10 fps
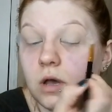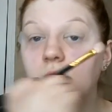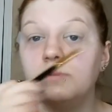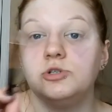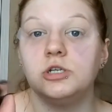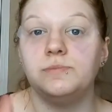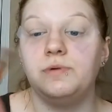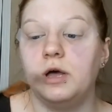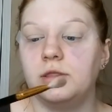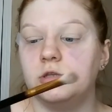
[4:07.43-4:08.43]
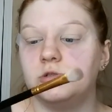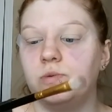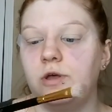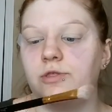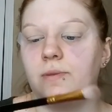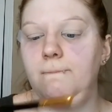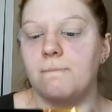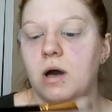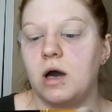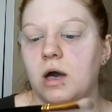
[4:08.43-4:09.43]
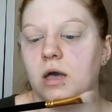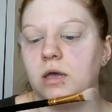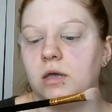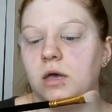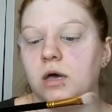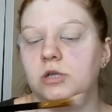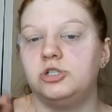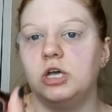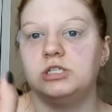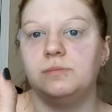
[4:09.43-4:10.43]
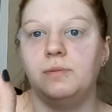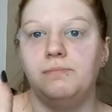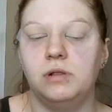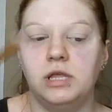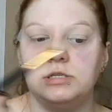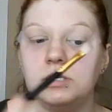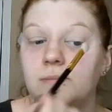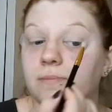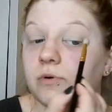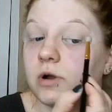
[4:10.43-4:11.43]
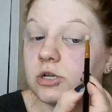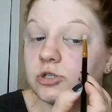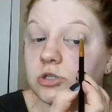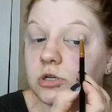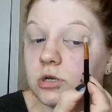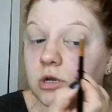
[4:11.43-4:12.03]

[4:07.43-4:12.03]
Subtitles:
And I'm just applying this with my Jessup blending brush.